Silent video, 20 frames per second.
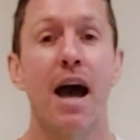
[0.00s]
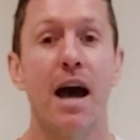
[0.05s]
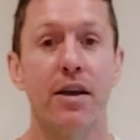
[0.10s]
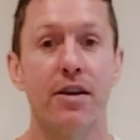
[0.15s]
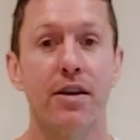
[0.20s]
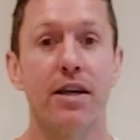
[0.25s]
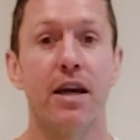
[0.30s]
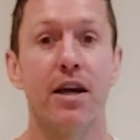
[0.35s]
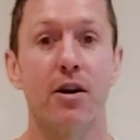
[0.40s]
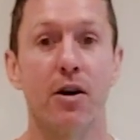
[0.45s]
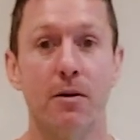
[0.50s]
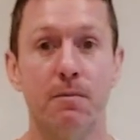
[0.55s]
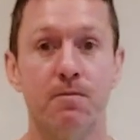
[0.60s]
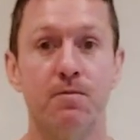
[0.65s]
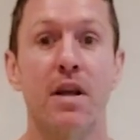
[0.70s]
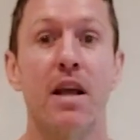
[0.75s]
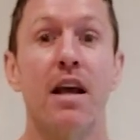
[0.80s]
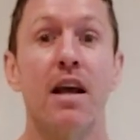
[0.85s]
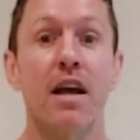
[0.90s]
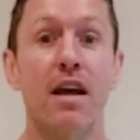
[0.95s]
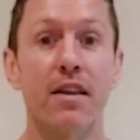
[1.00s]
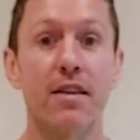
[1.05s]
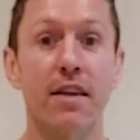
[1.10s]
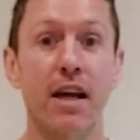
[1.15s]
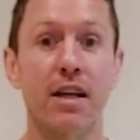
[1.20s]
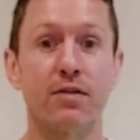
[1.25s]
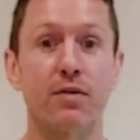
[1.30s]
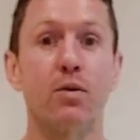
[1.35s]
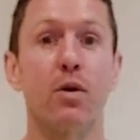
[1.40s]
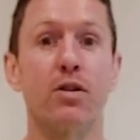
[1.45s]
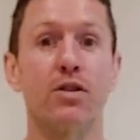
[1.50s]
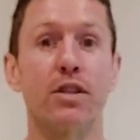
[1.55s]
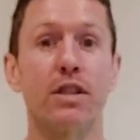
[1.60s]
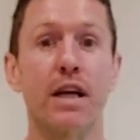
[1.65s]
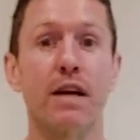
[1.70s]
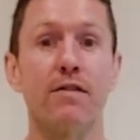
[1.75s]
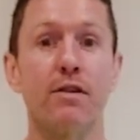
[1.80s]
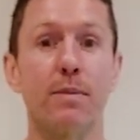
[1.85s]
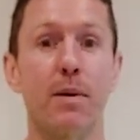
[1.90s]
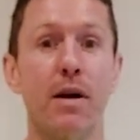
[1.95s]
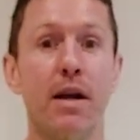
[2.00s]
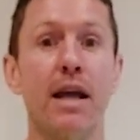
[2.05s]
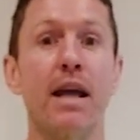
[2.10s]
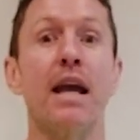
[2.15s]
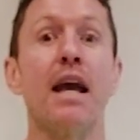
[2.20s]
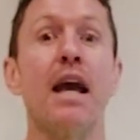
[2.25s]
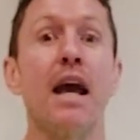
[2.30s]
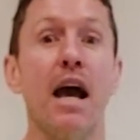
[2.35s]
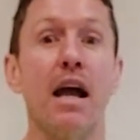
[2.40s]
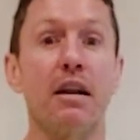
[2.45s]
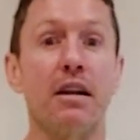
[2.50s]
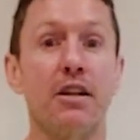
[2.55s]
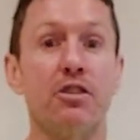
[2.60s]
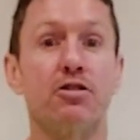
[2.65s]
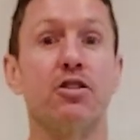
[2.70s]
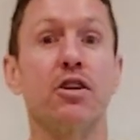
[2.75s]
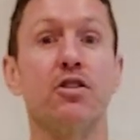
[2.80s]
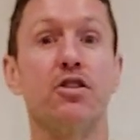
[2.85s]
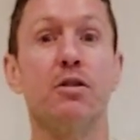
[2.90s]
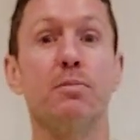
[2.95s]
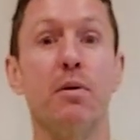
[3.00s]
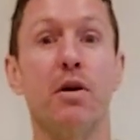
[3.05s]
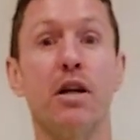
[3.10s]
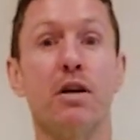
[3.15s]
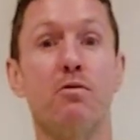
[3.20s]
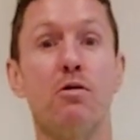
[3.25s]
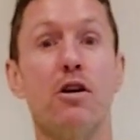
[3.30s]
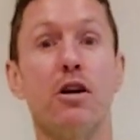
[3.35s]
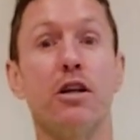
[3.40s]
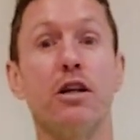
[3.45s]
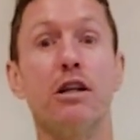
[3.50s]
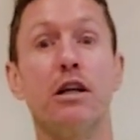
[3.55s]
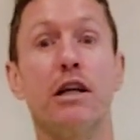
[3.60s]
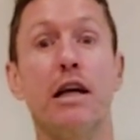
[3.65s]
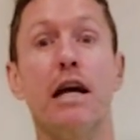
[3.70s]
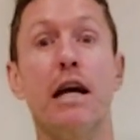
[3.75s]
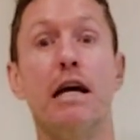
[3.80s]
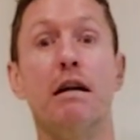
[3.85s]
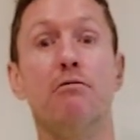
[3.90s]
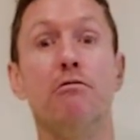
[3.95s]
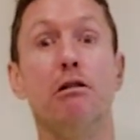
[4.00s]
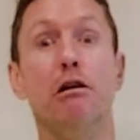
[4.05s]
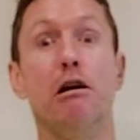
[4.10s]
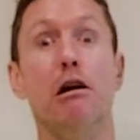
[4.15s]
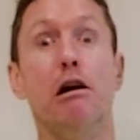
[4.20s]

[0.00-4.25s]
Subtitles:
how you get on. Thanks for watching, everybody, and let's get your body working again.